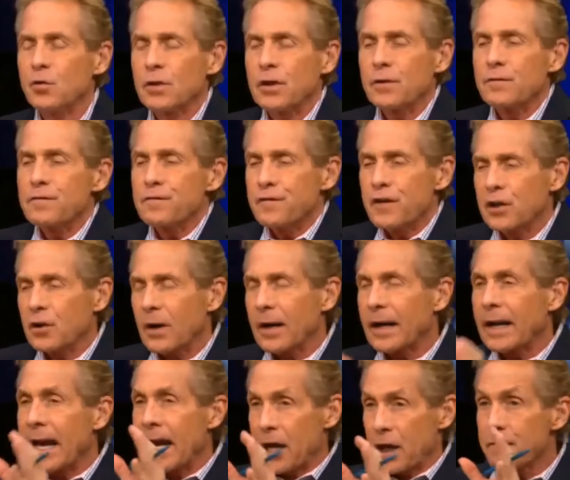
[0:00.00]
could figure
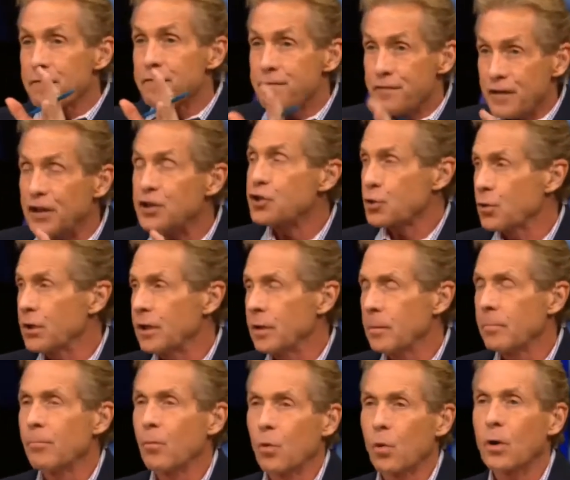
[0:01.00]
out how to feature
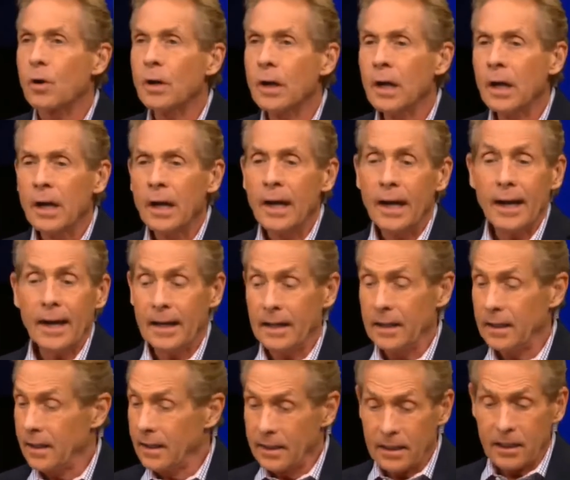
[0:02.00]
him more?
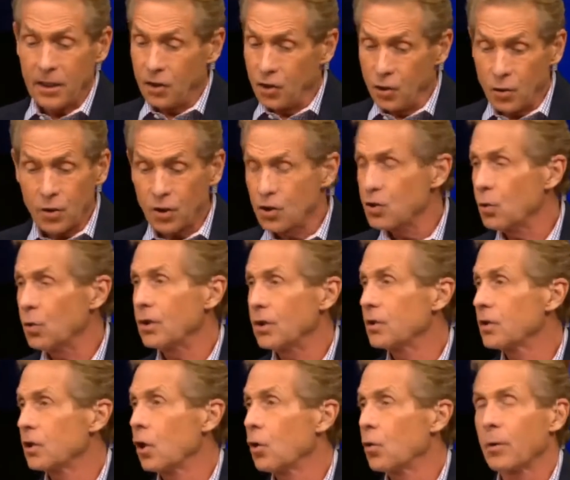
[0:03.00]
And, and again, you can do it
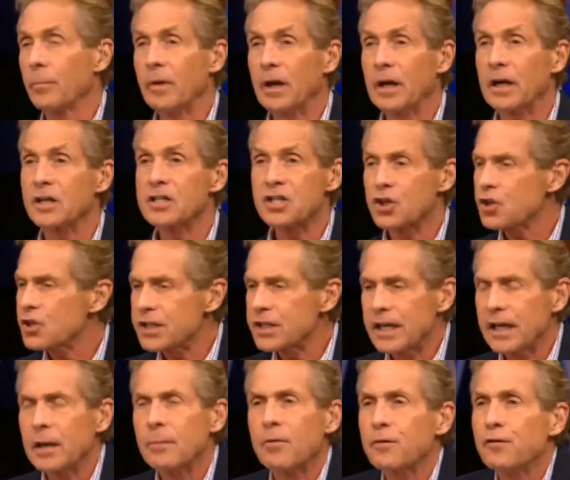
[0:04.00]
in lower minutes. Just
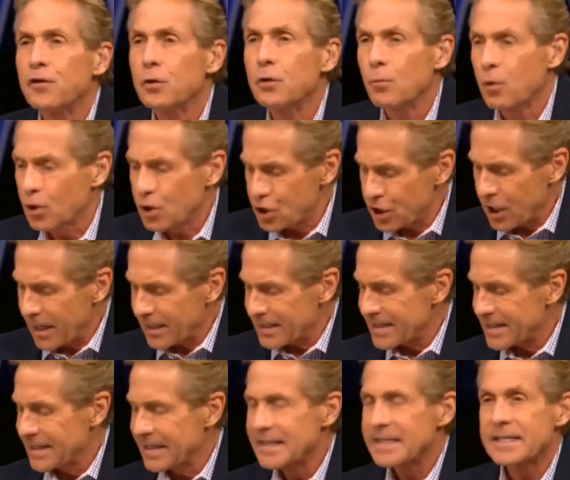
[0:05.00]
get him a few more
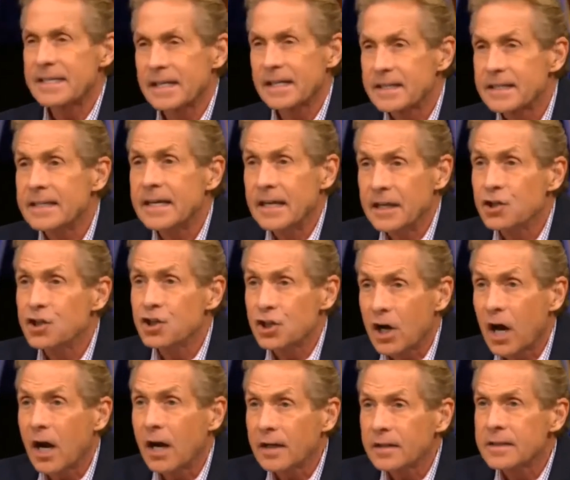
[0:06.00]
shots than 16
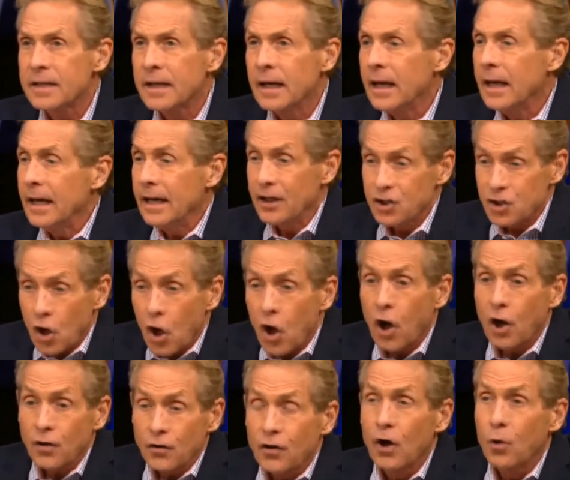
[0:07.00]
shots. It's
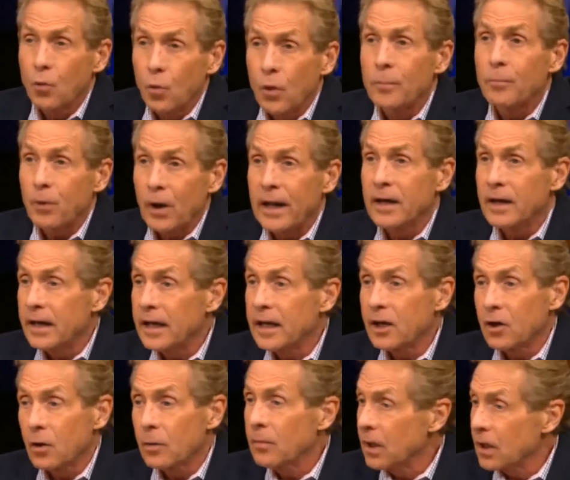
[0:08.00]
hard though when Brandon
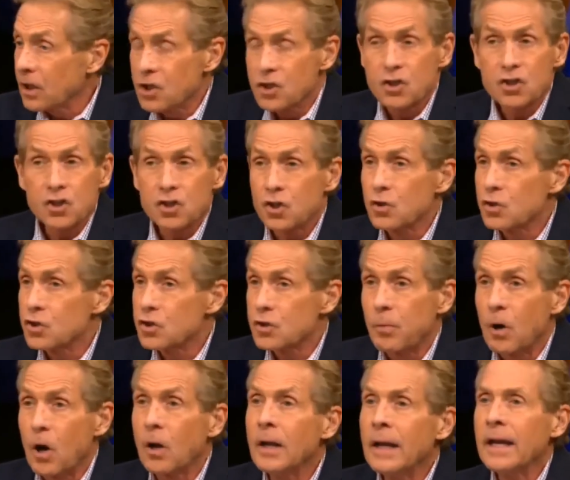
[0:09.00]
Ingram, because as soon as the
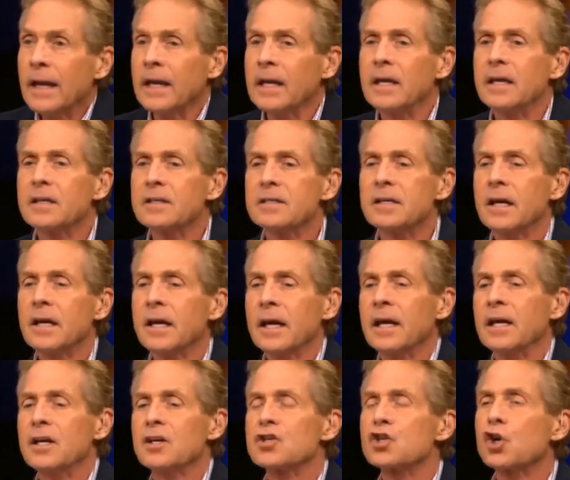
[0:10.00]
ball, he is
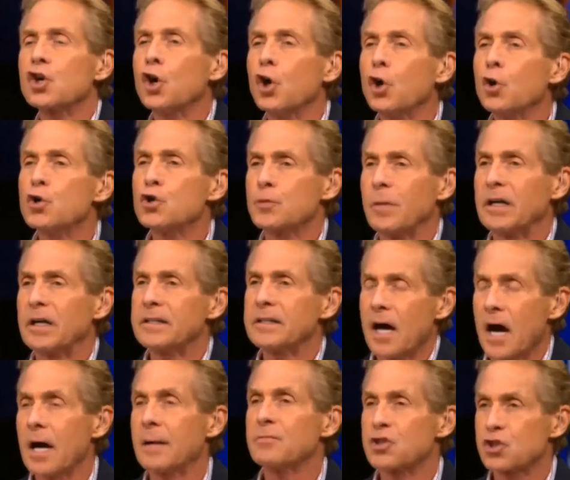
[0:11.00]
he is Kuzma
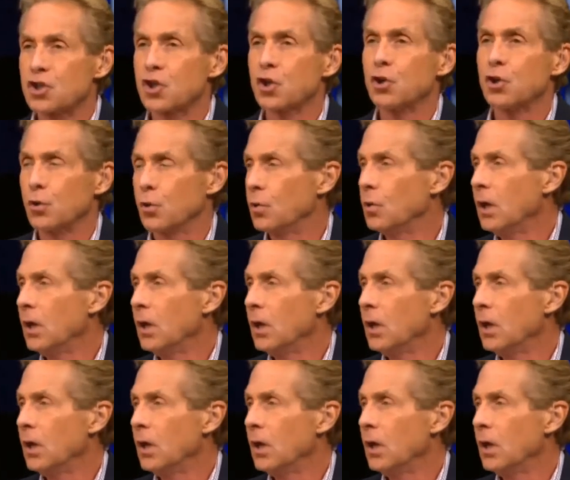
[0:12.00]
times two.